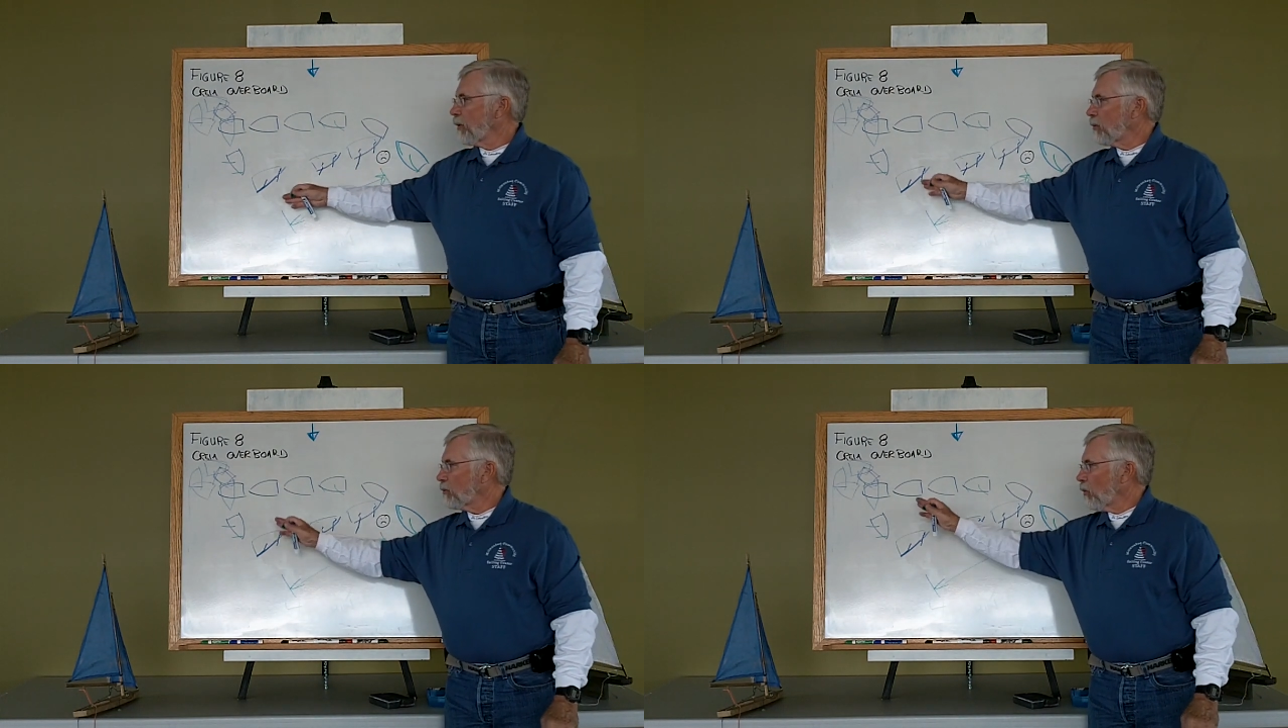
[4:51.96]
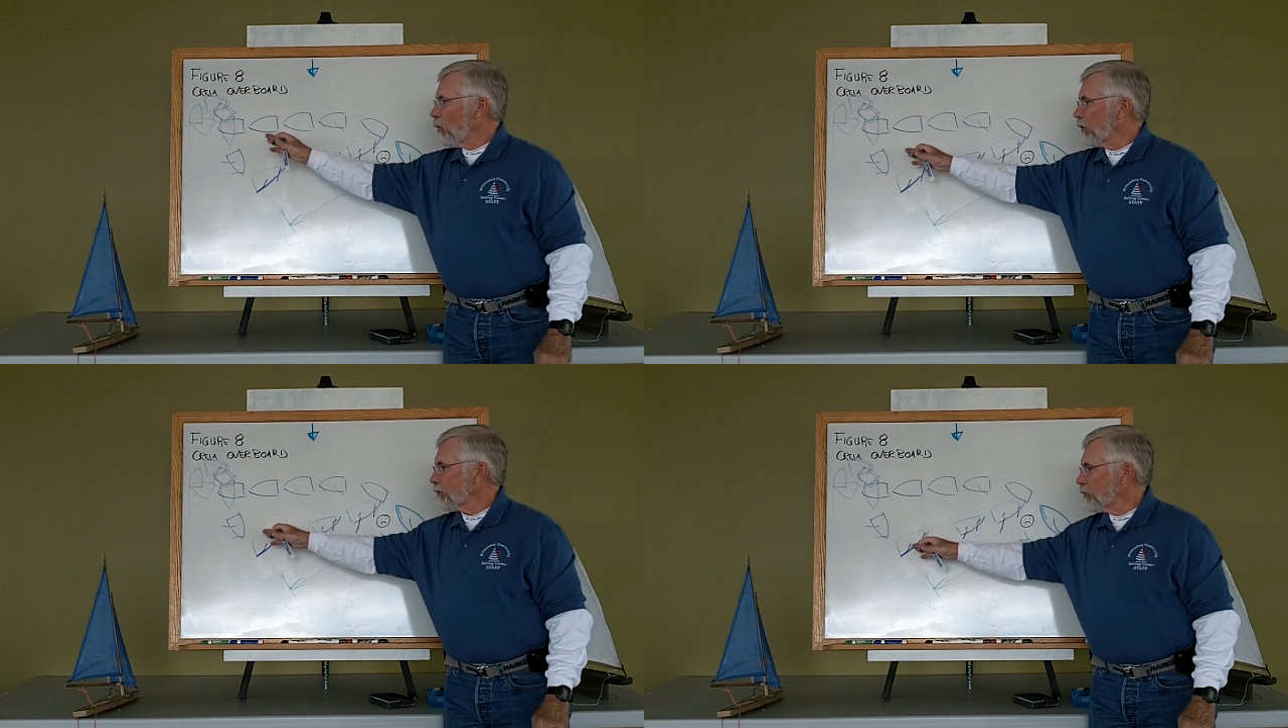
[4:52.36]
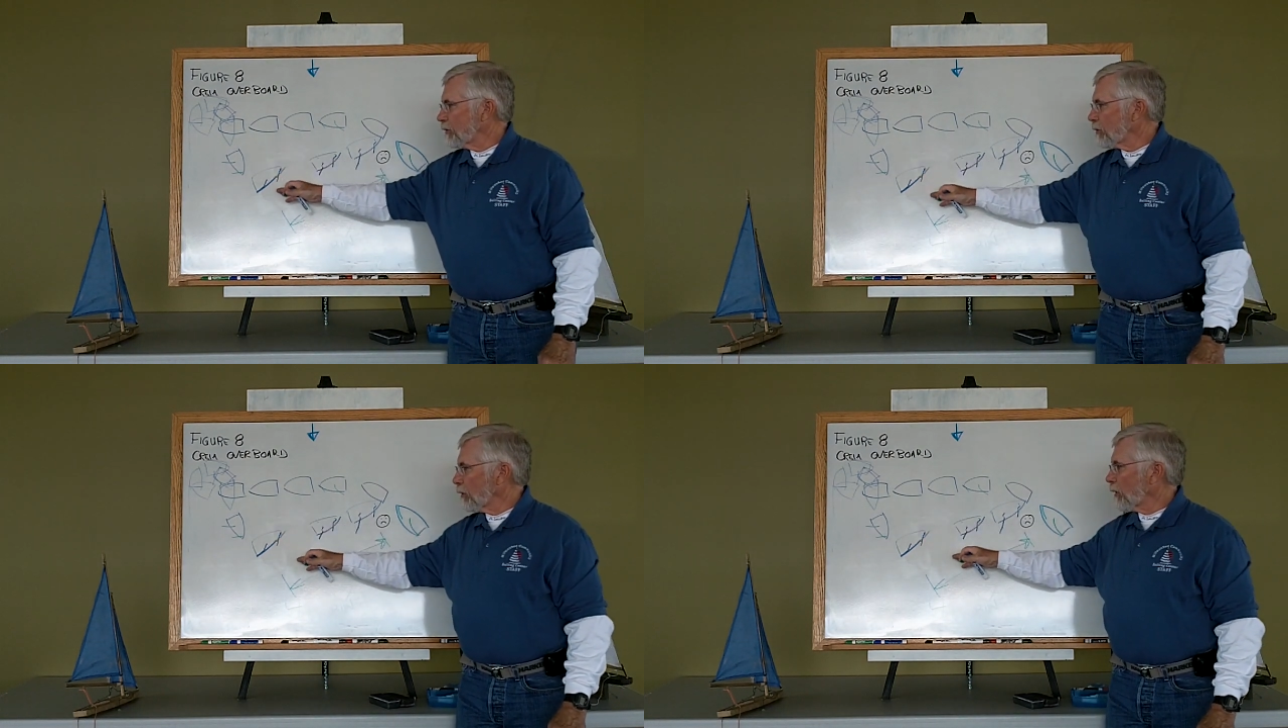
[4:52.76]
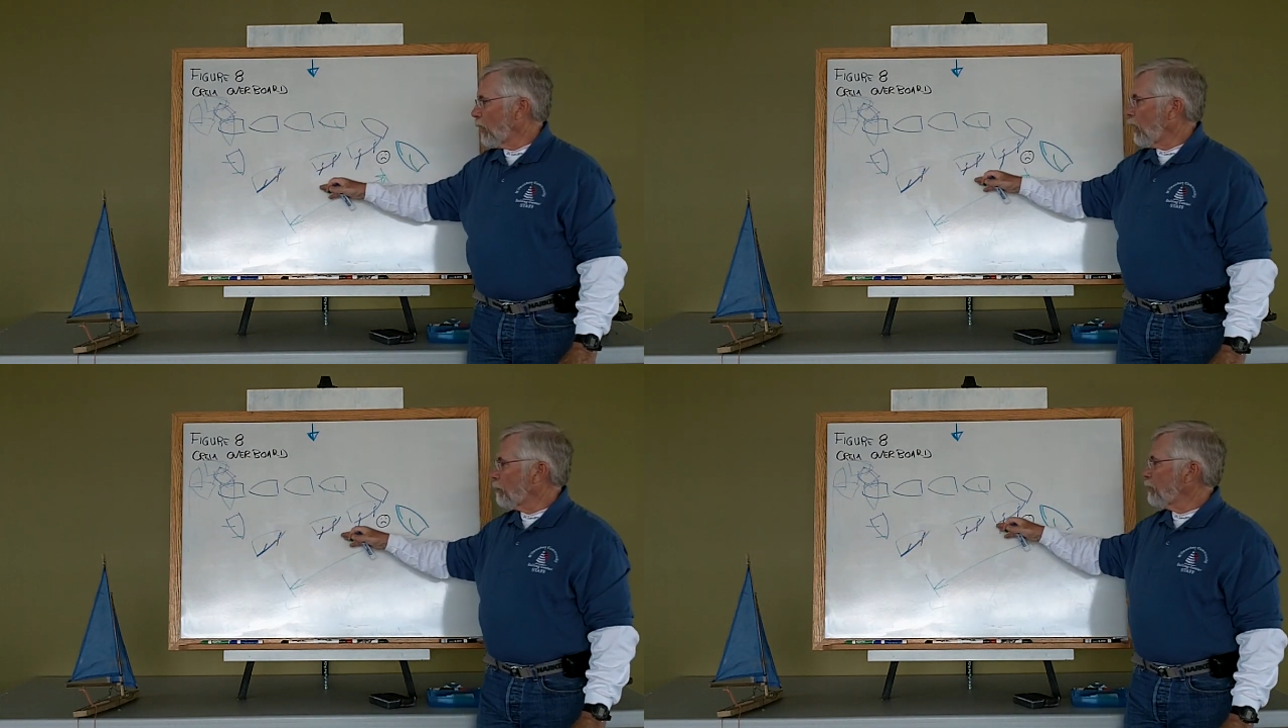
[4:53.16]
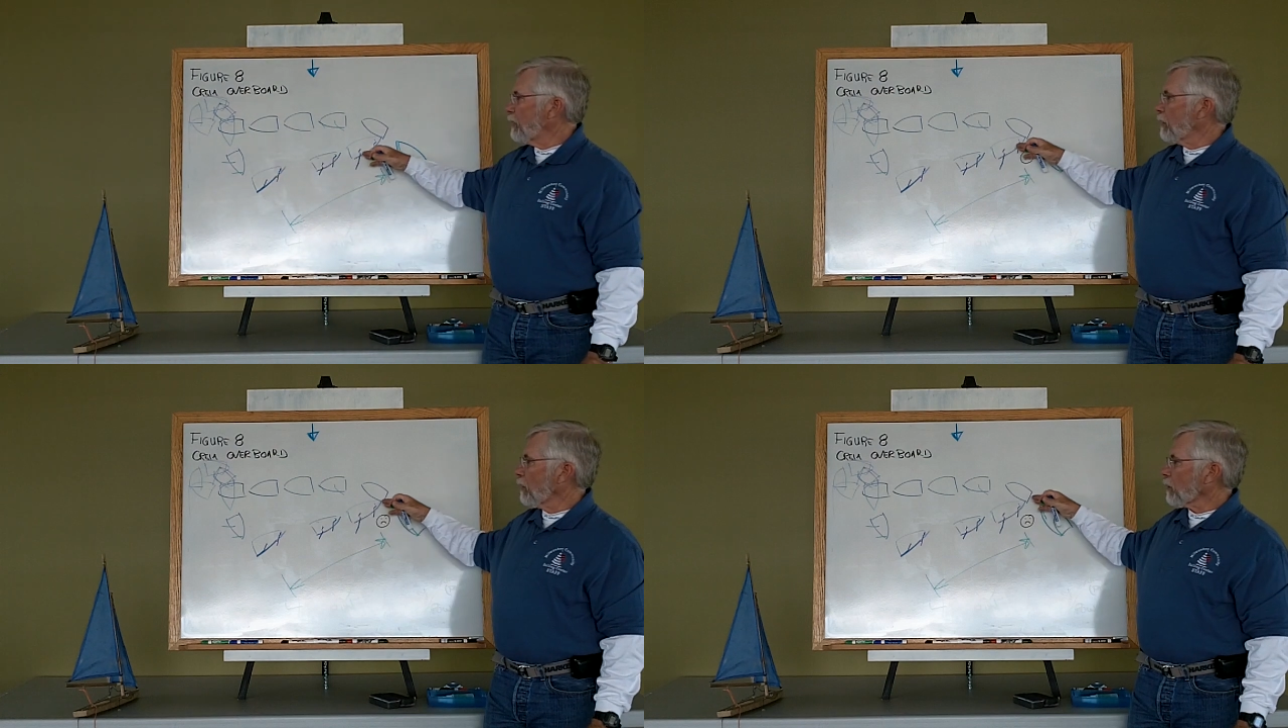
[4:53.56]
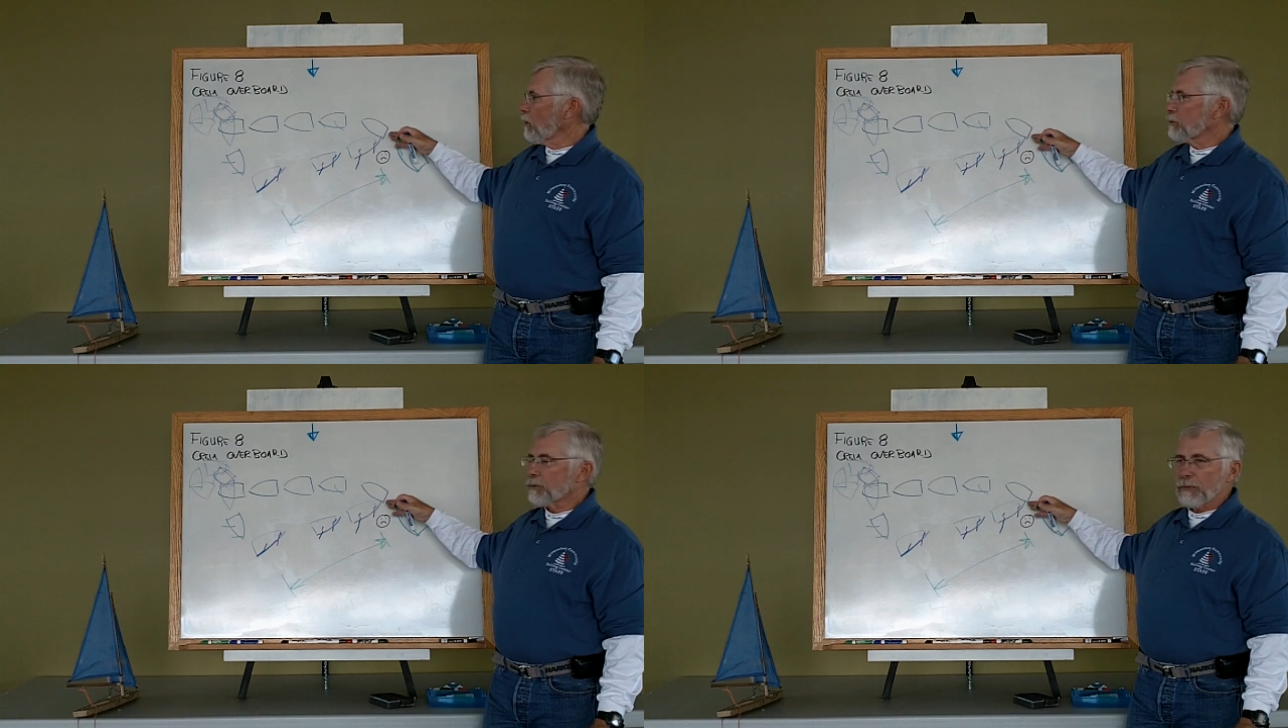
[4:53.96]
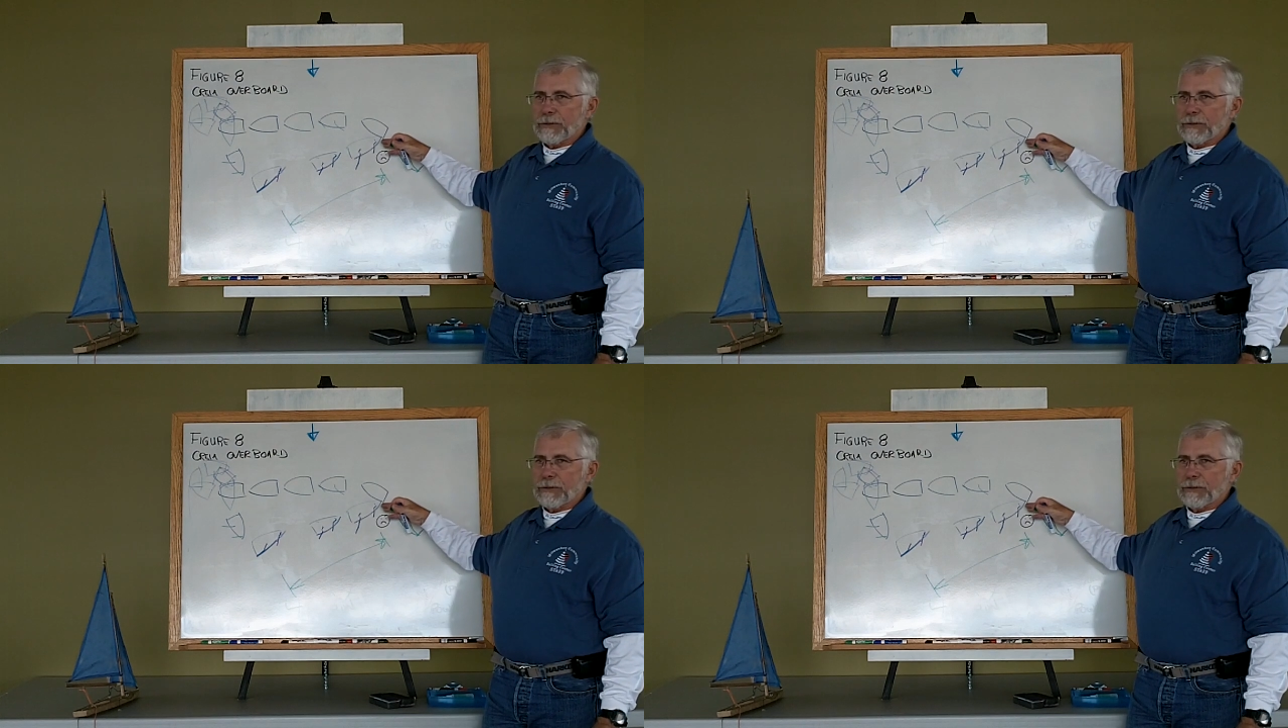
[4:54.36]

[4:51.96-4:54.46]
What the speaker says: the boat once we turn up in our close